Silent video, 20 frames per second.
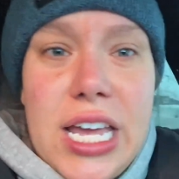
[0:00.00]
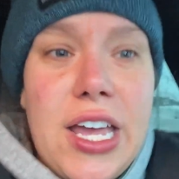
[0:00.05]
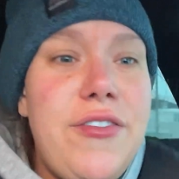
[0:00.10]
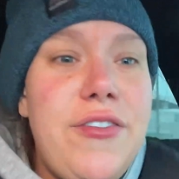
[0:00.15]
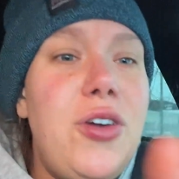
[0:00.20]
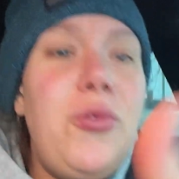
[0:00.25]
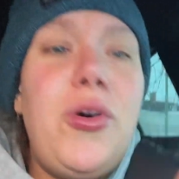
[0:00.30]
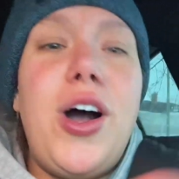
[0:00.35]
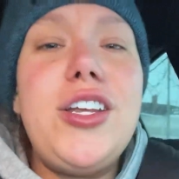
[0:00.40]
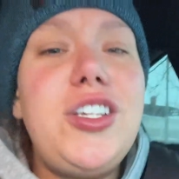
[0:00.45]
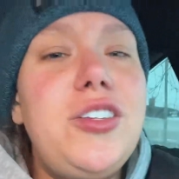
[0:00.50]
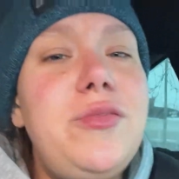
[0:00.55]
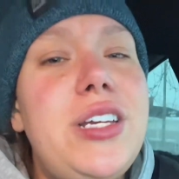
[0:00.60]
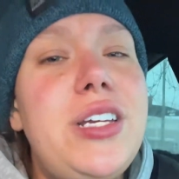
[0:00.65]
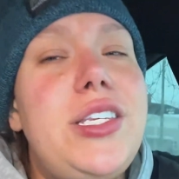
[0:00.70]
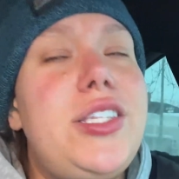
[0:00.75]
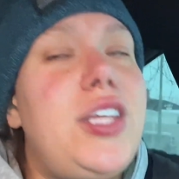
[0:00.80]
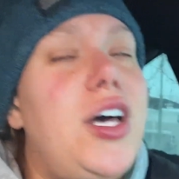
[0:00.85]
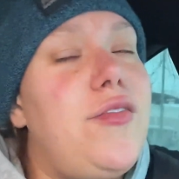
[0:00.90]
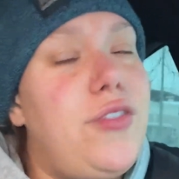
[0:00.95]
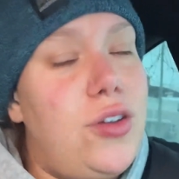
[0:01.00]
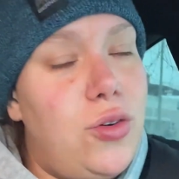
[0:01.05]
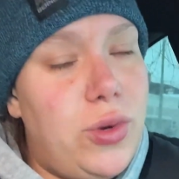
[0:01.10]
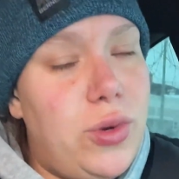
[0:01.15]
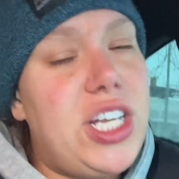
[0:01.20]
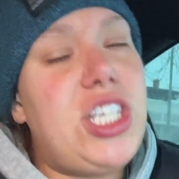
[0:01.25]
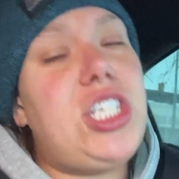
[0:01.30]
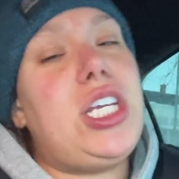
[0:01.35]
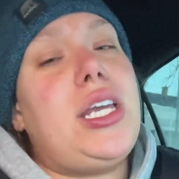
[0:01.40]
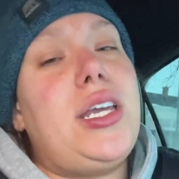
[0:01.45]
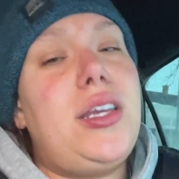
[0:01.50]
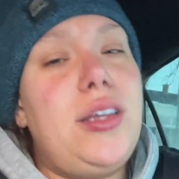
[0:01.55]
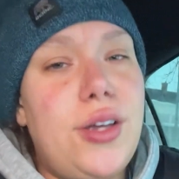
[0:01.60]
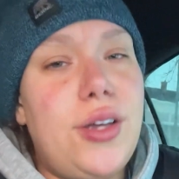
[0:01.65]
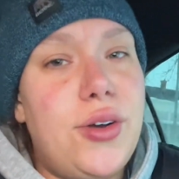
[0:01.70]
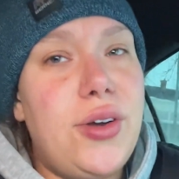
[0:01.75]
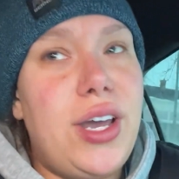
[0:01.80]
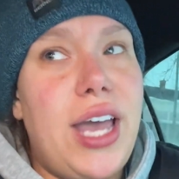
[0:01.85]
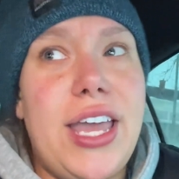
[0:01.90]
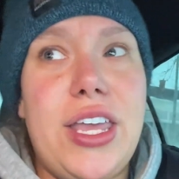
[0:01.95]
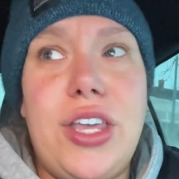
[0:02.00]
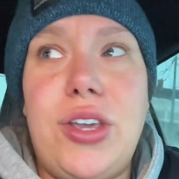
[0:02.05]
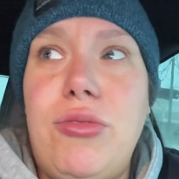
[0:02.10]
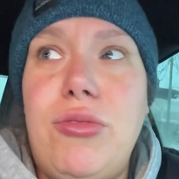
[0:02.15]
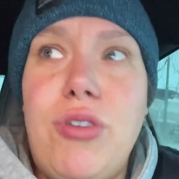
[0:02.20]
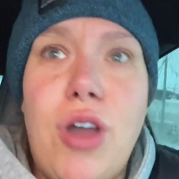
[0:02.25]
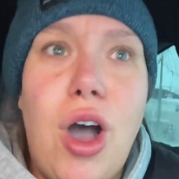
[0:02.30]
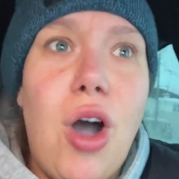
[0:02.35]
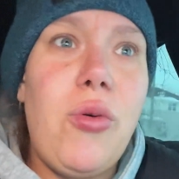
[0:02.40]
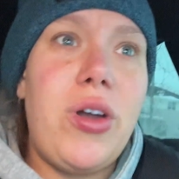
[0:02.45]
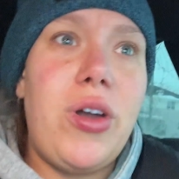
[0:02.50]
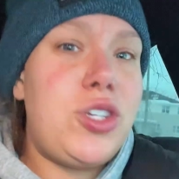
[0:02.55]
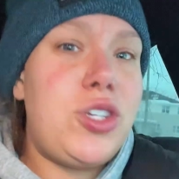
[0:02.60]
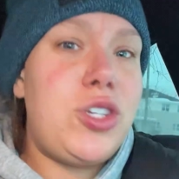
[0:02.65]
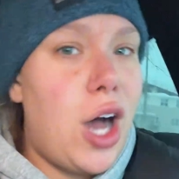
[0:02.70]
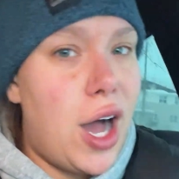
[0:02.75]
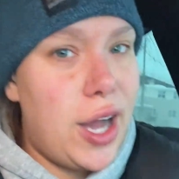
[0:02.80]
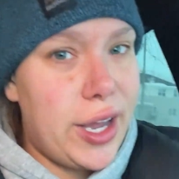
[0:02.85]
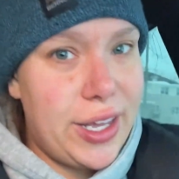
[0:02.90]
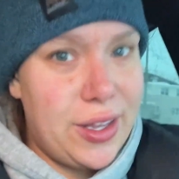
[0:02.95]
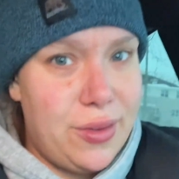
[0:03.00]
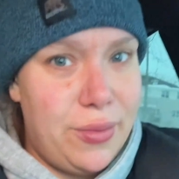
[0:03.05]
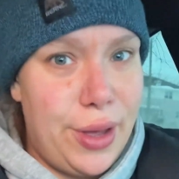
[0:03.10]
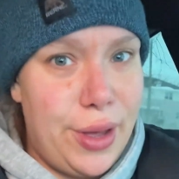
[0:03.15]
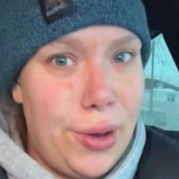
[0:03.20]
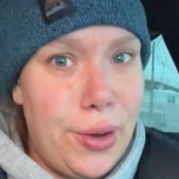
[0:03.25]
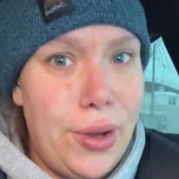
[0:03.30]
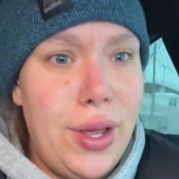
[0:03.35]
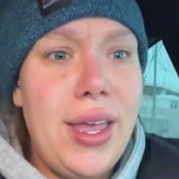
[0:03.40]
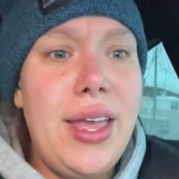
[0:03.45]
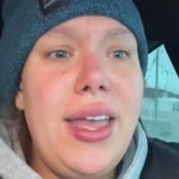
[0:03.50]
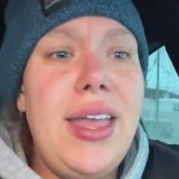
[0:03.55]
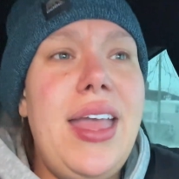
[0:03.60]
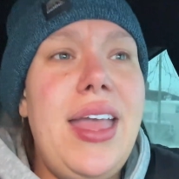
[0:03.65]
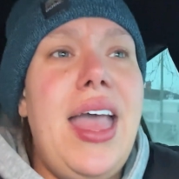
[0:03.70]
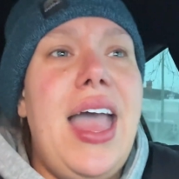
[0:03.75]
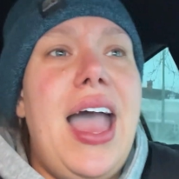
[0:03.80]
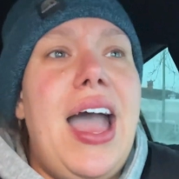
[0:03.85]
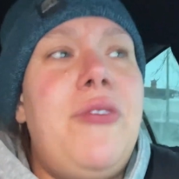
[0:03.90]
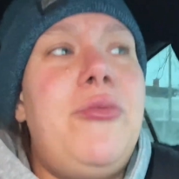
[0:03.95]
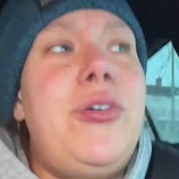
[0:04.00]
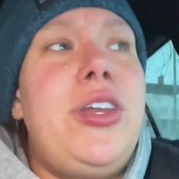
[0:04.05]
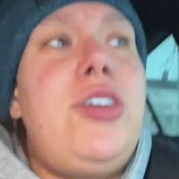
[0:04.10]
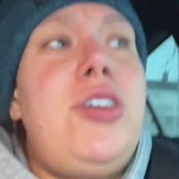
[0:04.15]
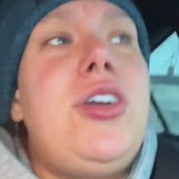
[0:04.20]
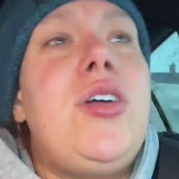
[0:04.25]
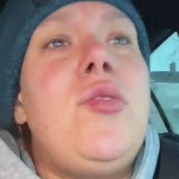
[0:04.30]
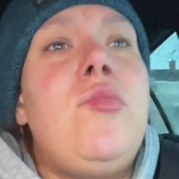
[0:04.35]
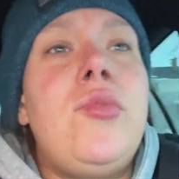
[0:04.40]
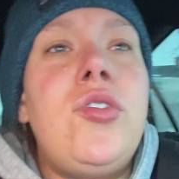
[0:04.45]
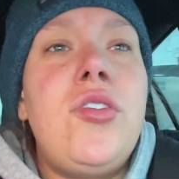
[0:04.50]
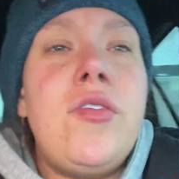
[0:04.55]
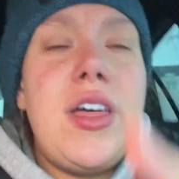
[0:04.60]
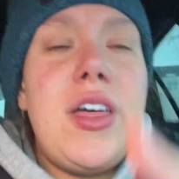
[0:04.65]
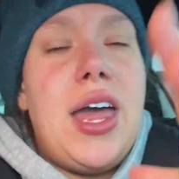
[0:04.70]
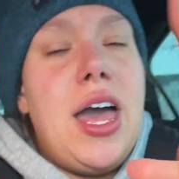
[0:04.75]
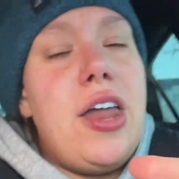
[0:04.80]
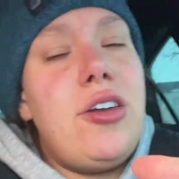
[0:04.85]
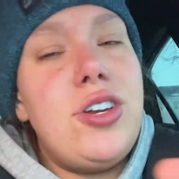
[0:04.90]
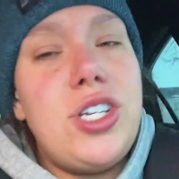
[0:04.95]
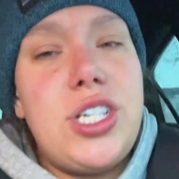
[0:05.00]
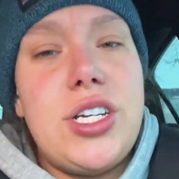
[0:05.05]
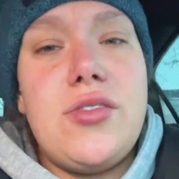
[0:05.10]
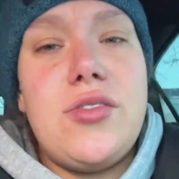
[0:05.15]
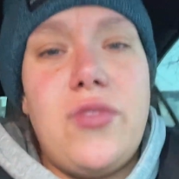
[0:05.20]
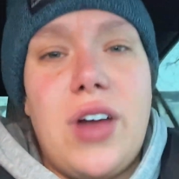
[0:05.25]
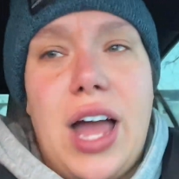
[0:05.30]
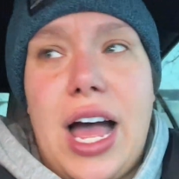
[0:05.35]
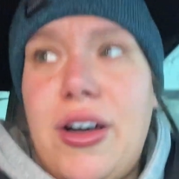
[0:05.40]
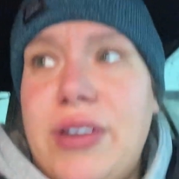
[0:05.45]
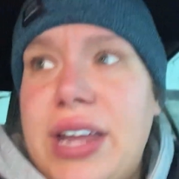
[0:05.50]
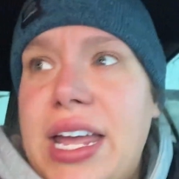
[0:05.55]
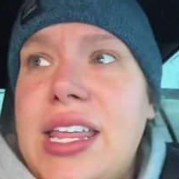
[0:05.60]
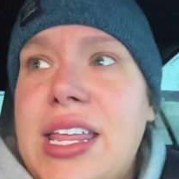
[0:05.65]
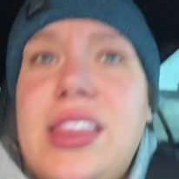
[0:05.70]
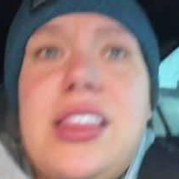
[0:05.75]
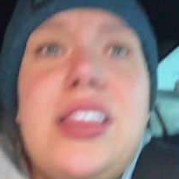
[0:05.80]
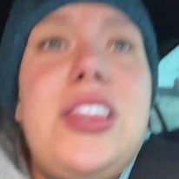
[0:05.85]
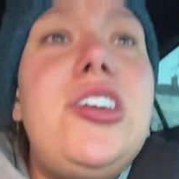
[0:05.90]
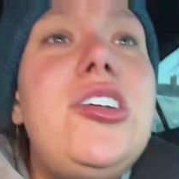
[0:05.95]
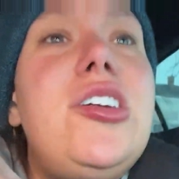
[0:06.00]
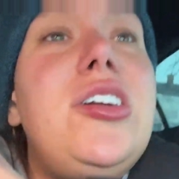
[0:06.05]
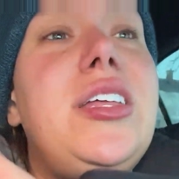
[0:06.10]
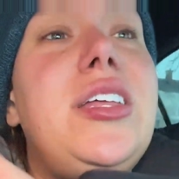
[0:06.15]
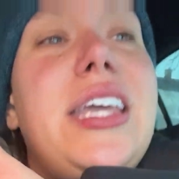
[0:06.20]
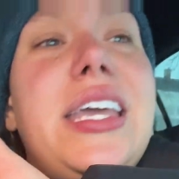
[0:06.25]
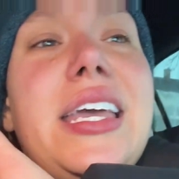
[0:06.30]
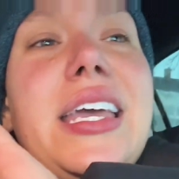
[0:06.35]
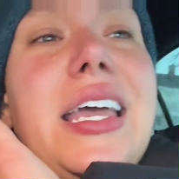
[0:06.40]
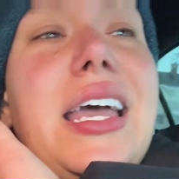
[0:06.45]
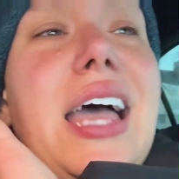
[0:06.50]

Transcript: If you're watching my stuff, you're witchy. Okay. You know talking about. And when you can move that energy around, it literally